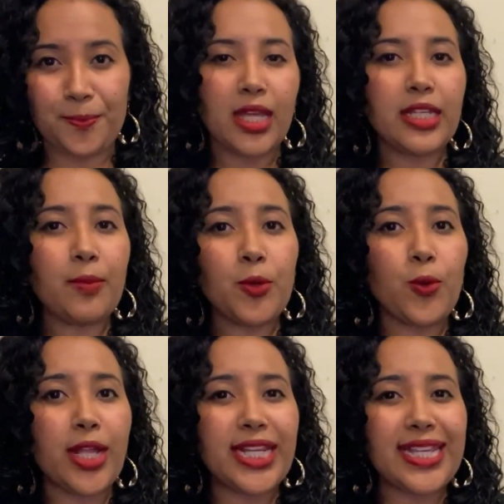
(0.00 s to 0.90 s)
Number
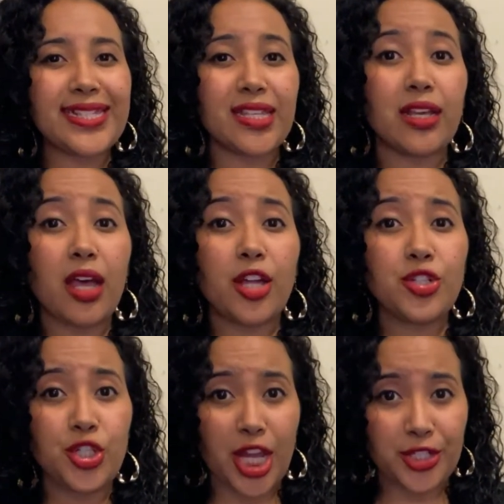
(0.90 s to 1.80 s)
one is
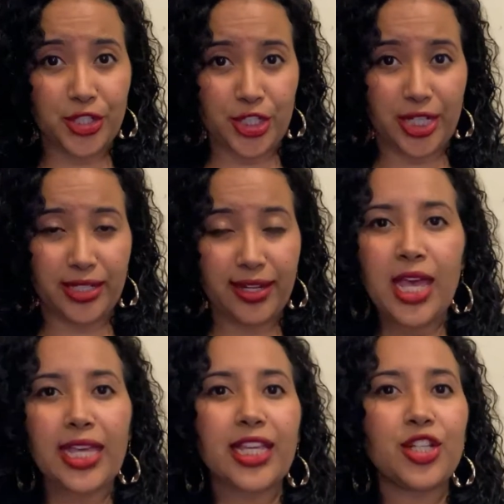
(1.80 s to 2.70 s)
congestion.
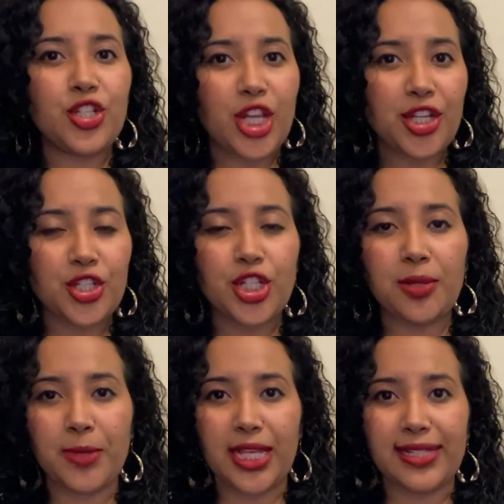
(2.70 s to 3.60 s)
Congestion
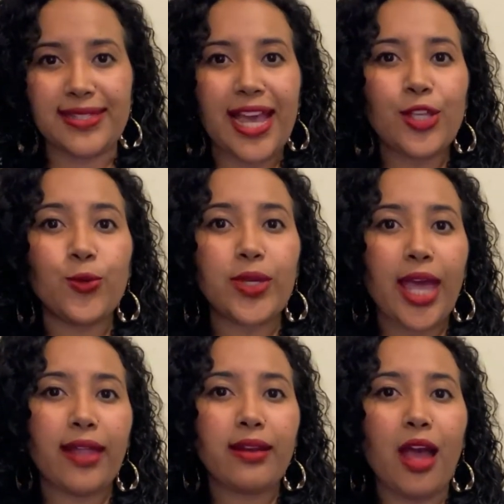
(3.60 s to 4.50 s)
means that you
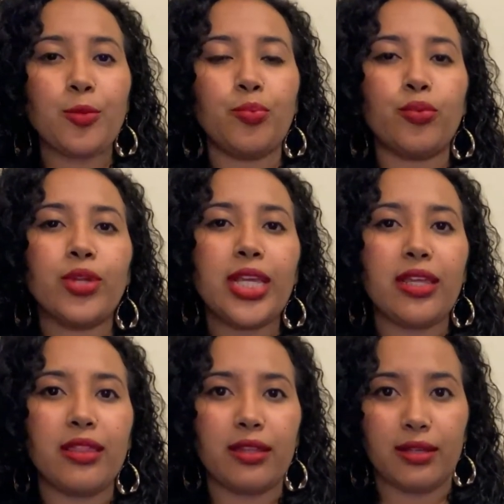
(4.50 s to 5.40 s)
cannot
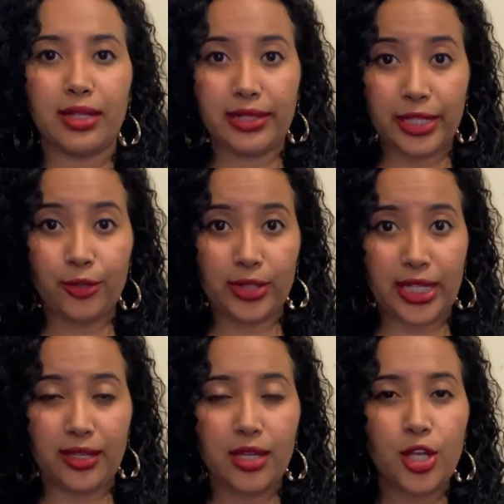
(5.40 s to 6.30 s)
breathe
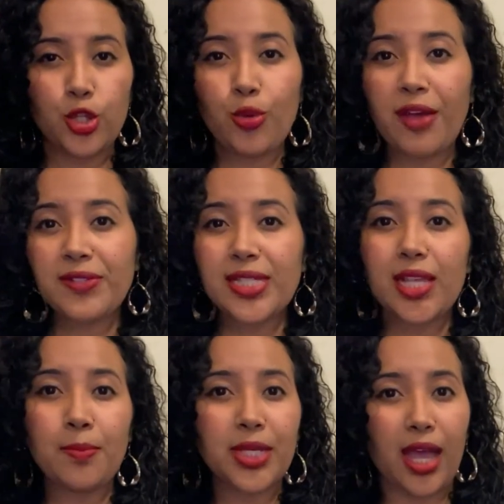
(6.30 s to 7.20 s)
clearly. You have
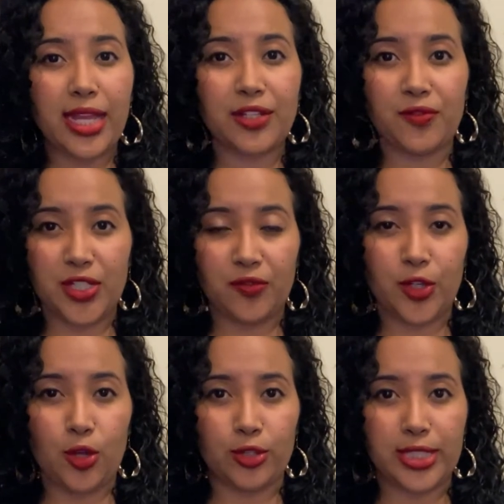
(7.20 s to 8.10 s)
some kind of
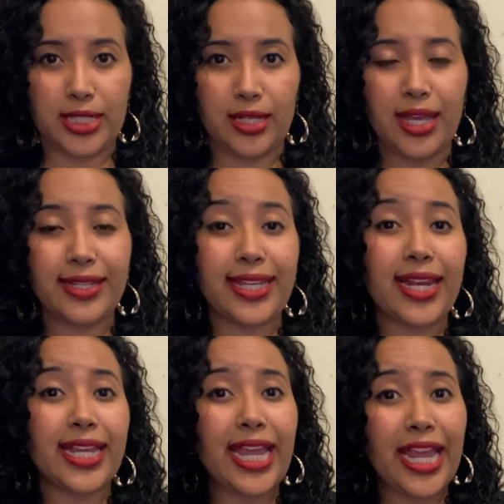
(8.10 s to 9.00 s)
difficulty
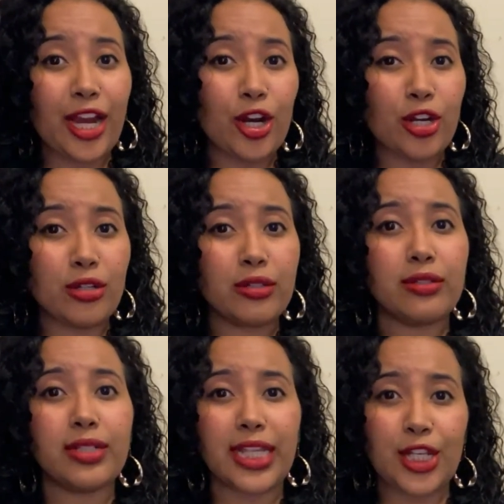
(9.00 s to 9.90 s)
getting air
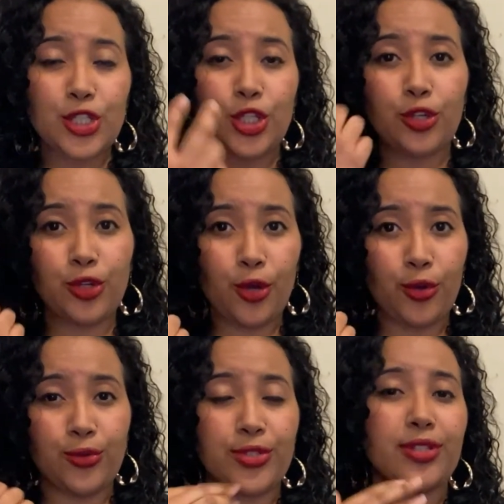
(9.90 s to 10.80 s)
into your
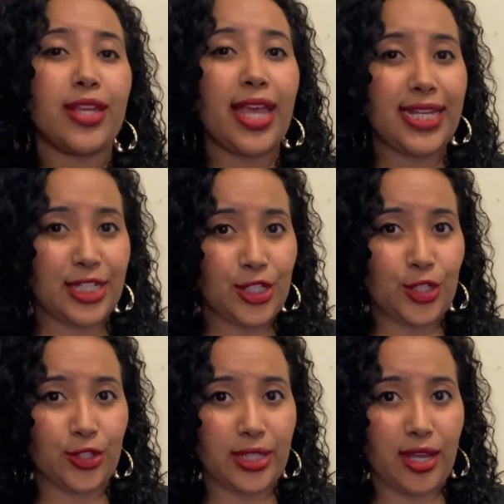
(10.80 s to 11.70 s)
nose and into
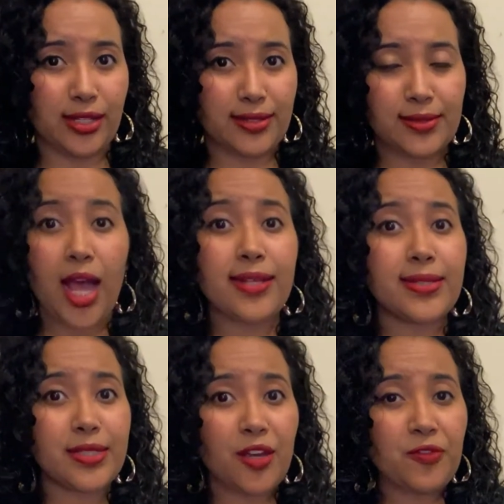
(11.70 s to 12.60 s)
your lungs. A
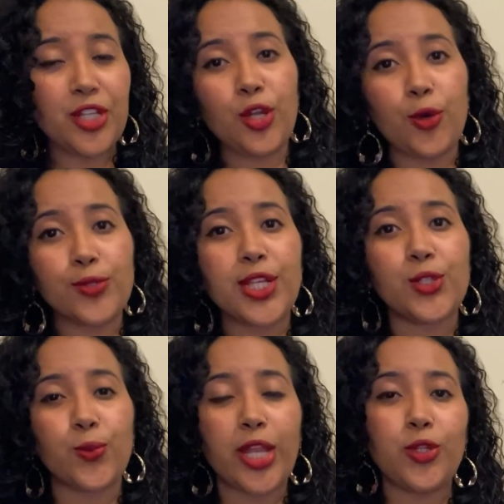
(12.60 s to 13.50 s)
stuffy nose is
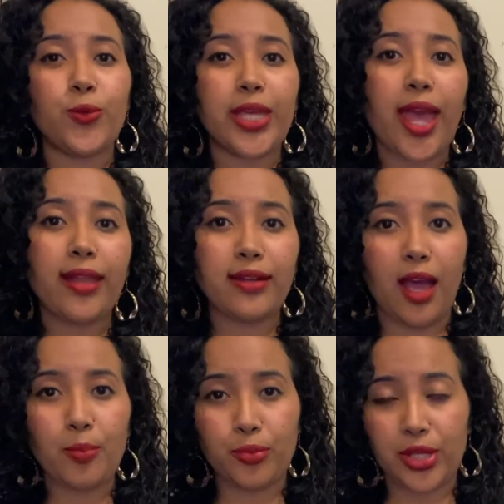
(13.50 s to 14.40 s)
when you
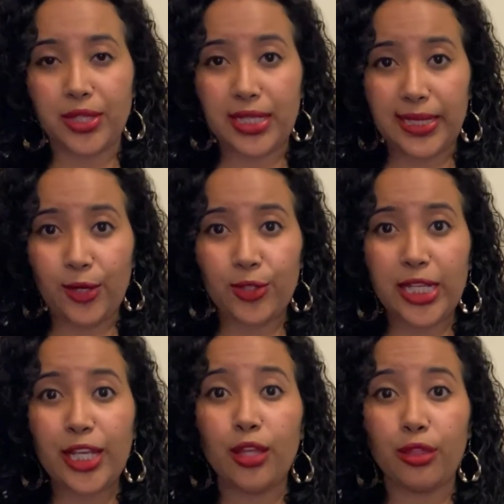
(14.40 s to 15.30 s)
cannot breathe
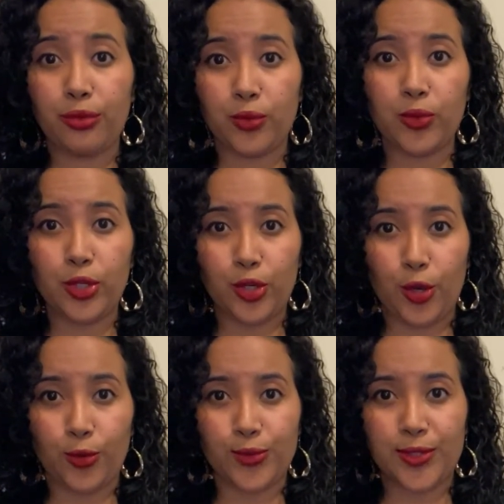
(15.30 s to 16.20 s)
clearly through your
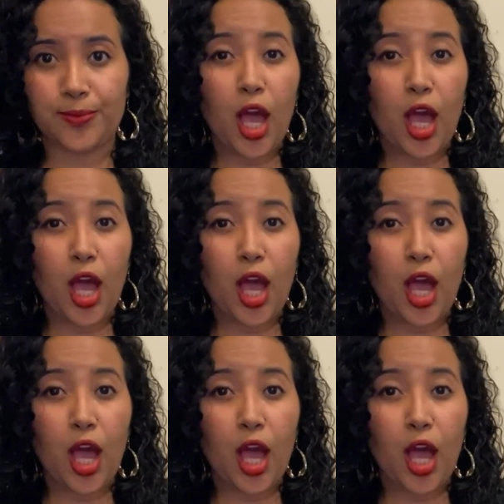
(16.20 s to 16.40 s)
nose.